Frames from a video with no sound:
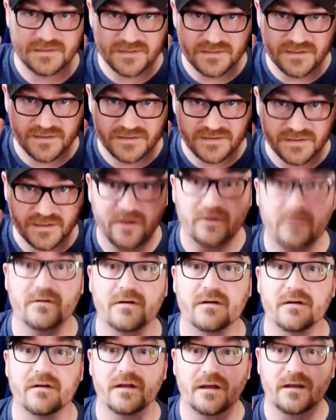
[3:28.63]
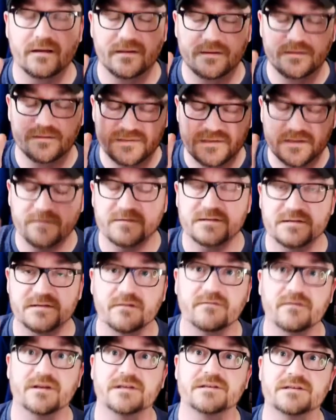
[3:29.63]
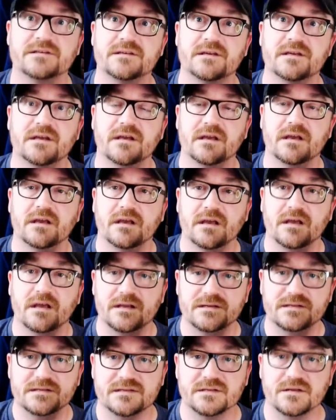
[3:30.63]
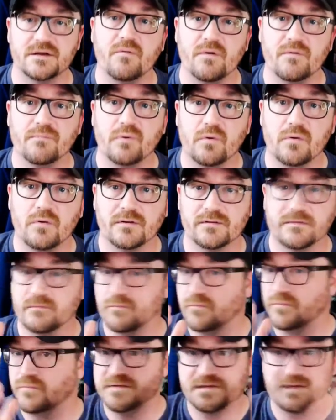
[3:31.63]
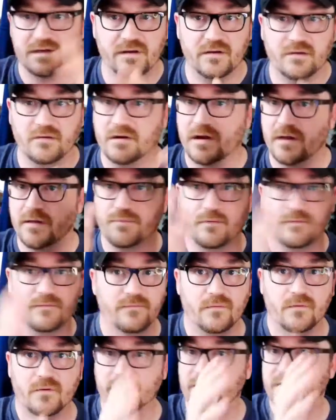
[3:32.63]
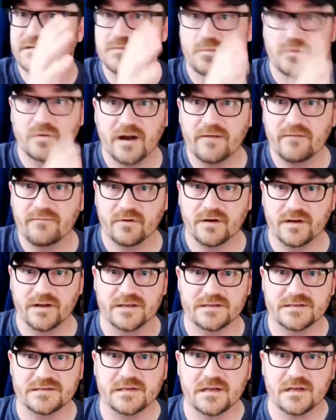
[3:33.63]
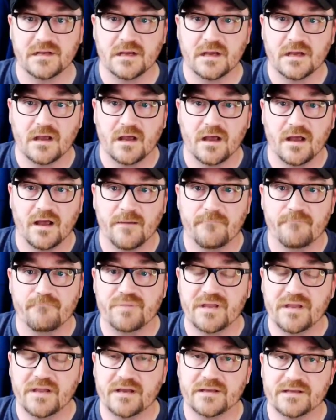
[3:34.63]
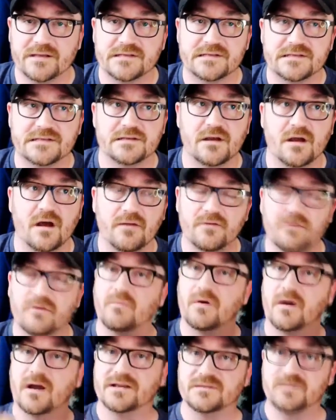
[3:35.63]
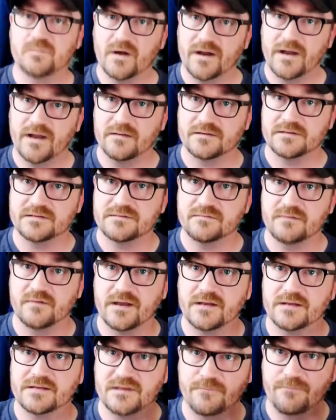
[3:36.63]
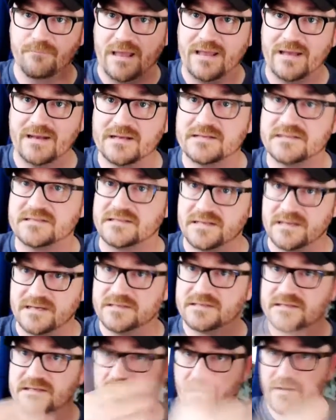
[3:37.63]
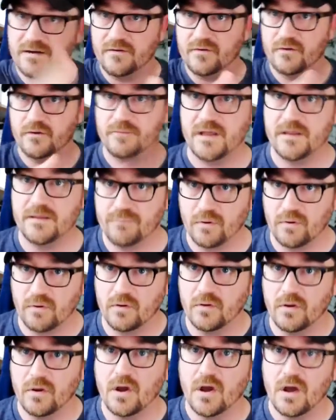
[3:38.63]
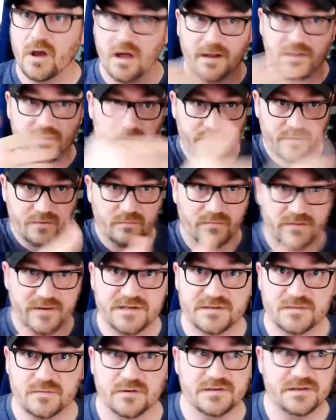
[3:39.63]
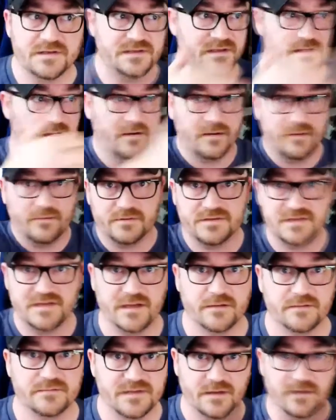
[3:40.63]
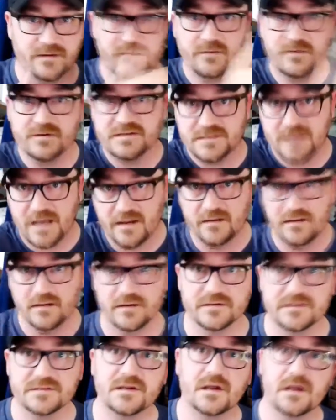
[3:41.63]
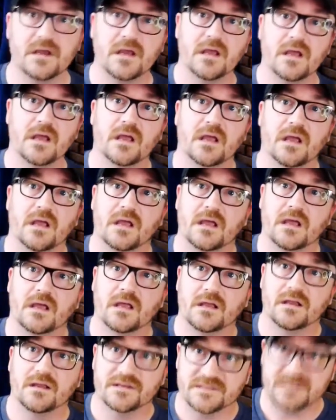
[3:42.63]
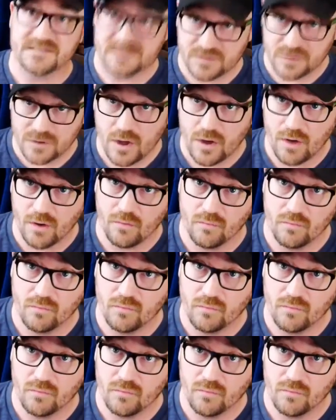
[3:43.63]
secure uh, self-service is so important. Security, performance, whatever it is um, because otherwise, what else, right? Dependencies on other people, on other resources, on other teams, on other silos is slow.